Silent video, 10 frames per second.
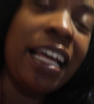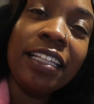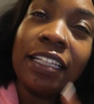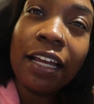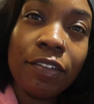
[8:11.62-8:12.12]
I
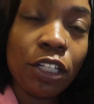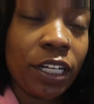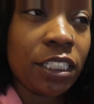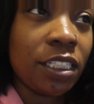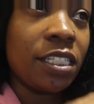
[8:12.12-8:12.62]
think they have a
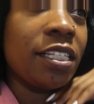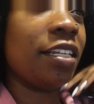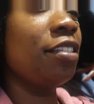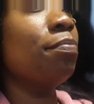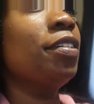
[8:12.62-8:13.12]
location in
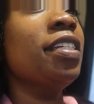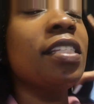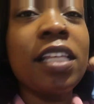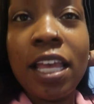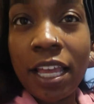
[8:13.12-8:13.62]
Sandy
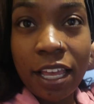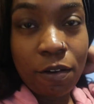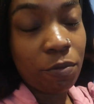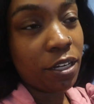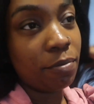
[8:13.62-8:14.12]
Springs
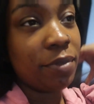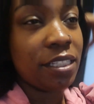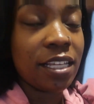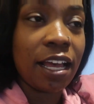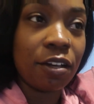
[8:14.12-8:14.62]
and one in
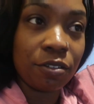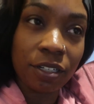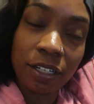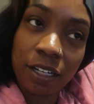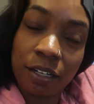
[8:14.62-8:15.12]

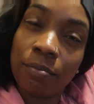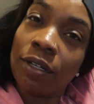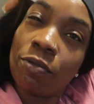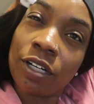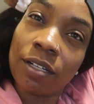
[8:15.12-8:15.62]
Midtown, um,
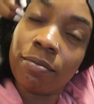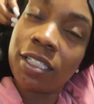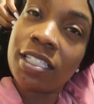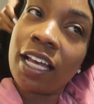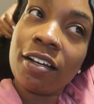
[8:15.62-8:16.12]
but we're in
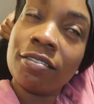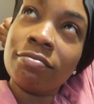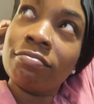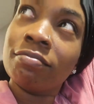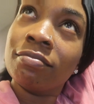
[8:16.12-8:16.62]
Midtown
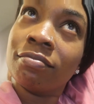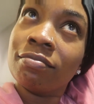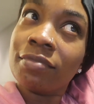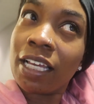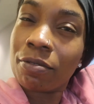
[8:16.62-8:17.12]

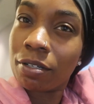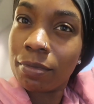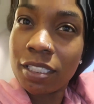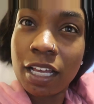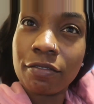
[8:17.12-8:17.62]
yeah we're in
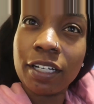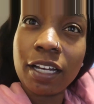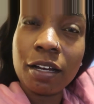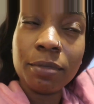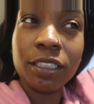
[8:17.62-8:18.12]
midtown right
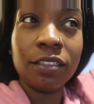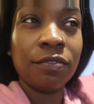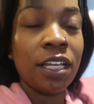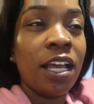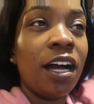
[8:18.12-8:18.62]
now i believe
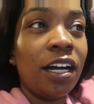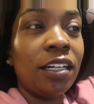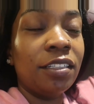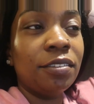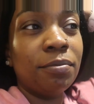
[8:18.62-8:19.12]

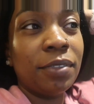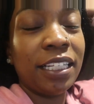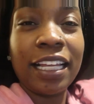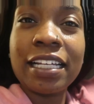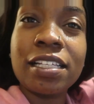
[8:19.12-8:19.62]
um,
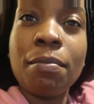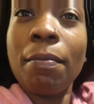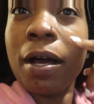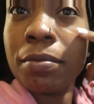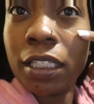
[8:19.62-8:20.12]
and like i said my
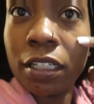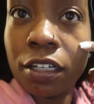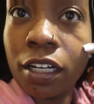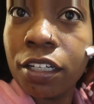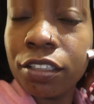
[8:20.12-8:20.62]
mom's getting
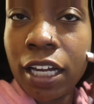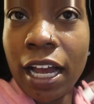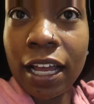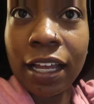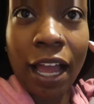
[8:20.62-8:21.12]
her under
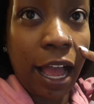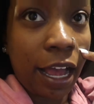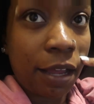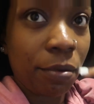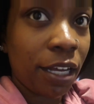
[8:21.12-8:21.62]
eye
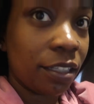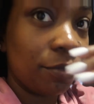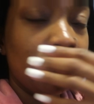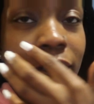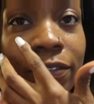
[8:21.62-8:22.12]
i
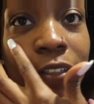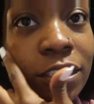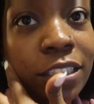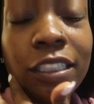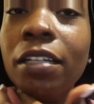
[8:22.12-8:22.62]
probably will
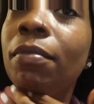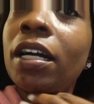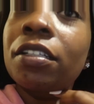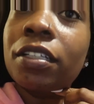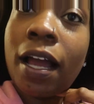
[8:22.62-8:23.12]
eventually get my
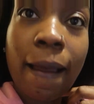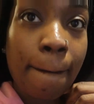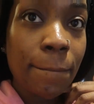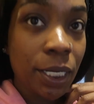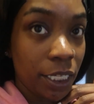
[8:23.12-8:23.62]
under
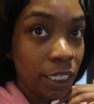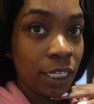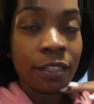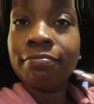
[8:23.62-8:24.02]
eye but